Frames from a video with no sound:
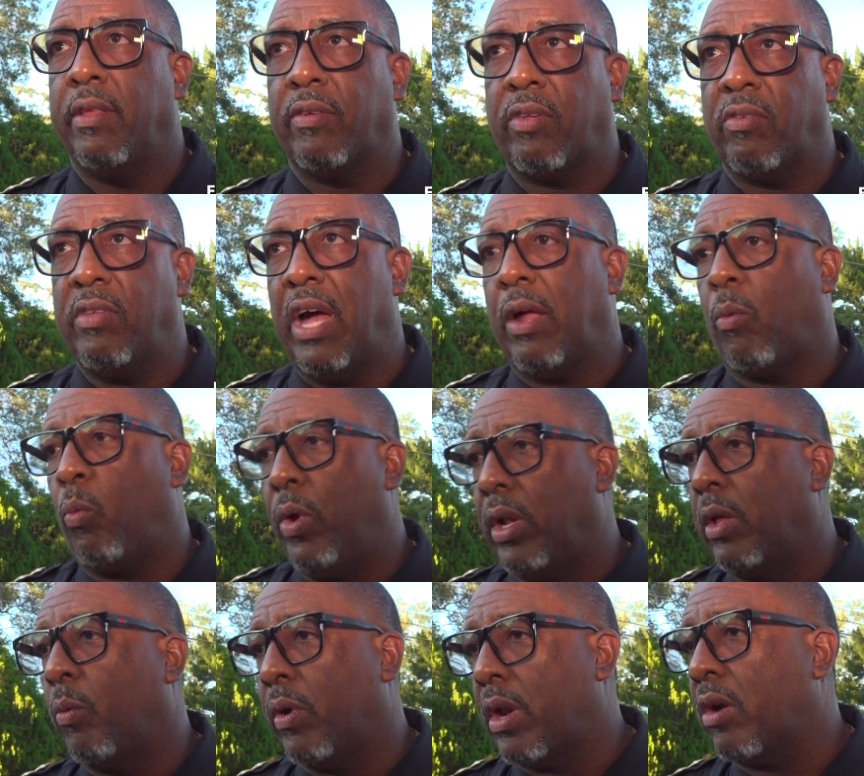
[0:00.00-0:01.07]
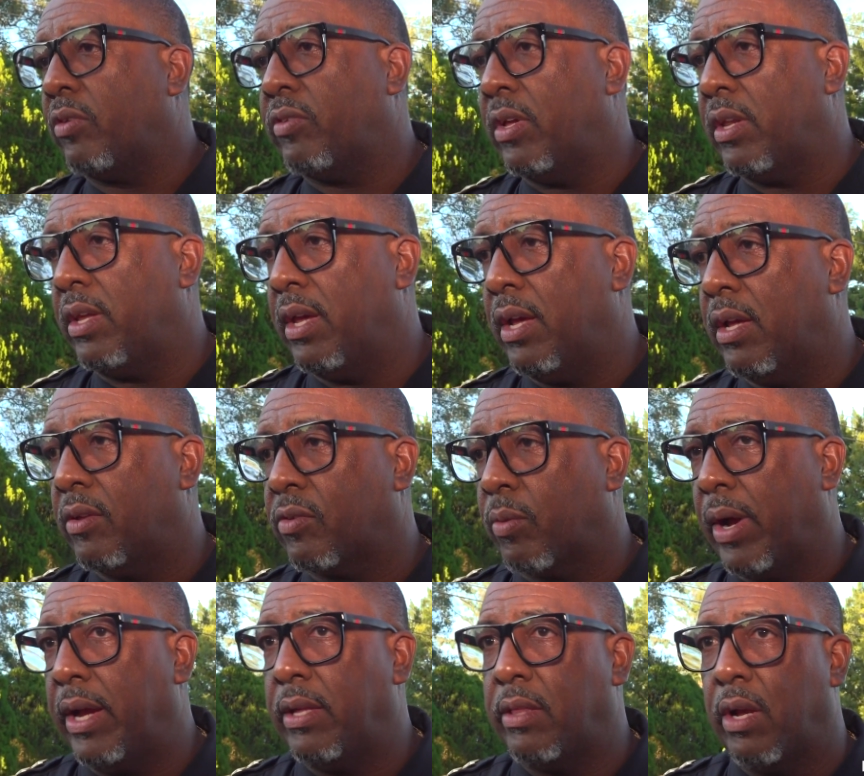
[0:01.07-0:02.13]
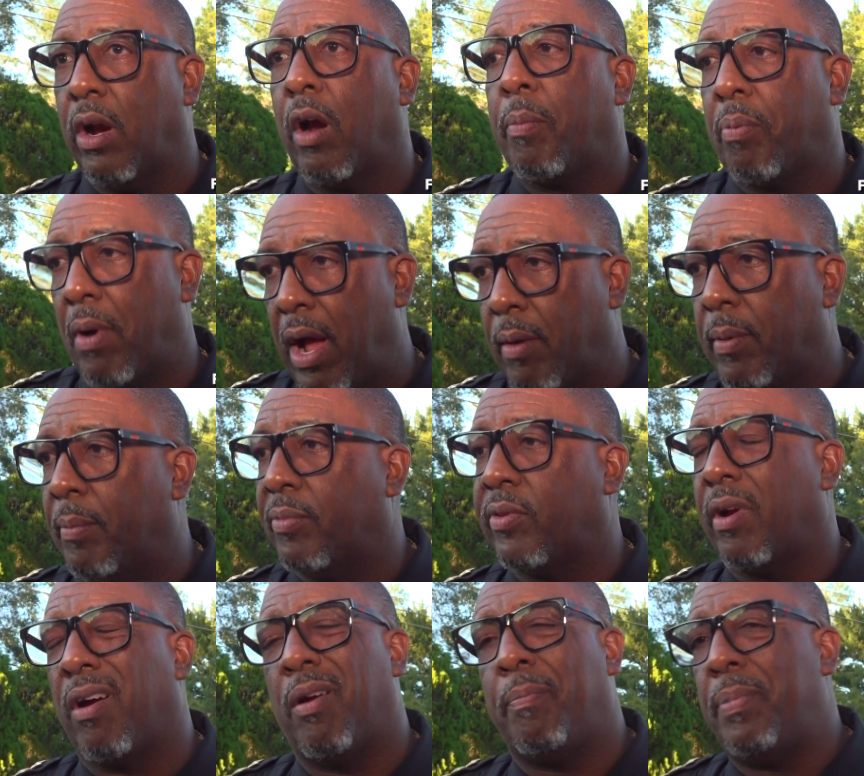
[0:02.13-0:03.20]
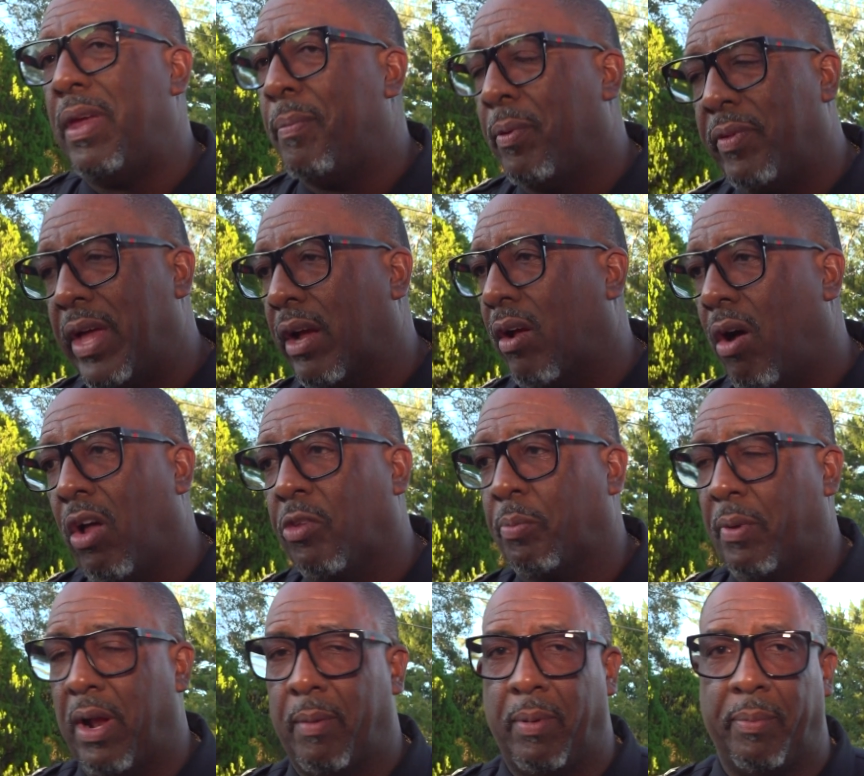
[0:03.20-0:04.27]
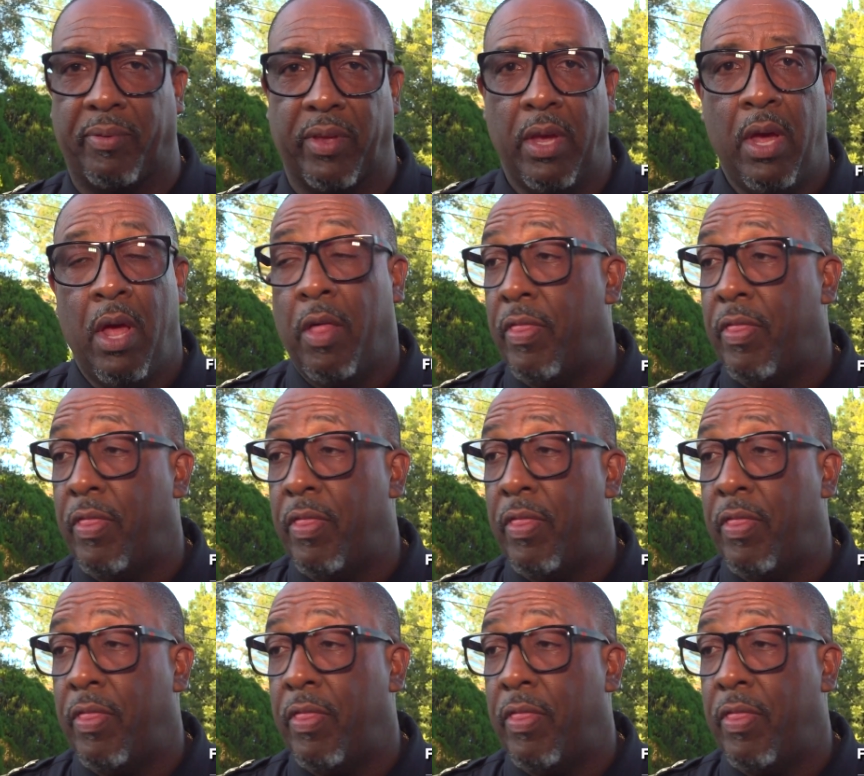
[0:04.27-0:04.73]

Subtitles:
This is not really what our city is, right? There are problems. There are people that cause problems.